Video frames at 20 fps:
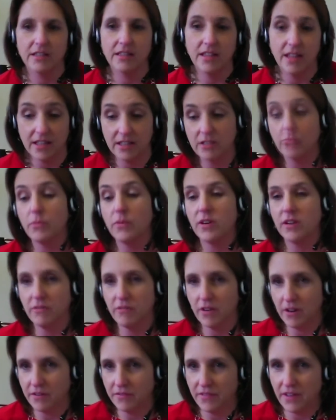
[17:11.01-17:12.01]
that's one
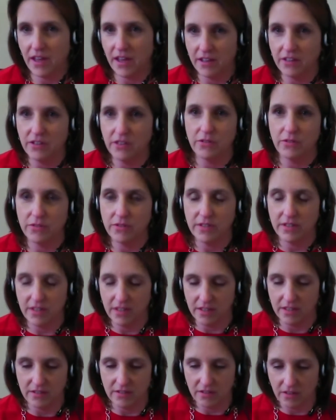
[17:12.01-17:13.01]
of our values,
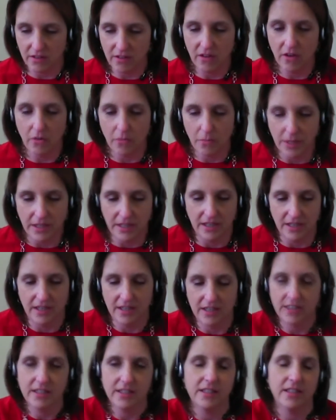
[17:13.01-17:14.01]
is
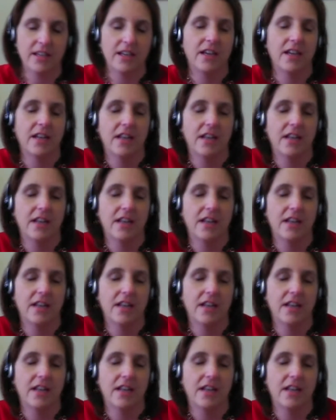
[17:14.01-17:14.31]
openness.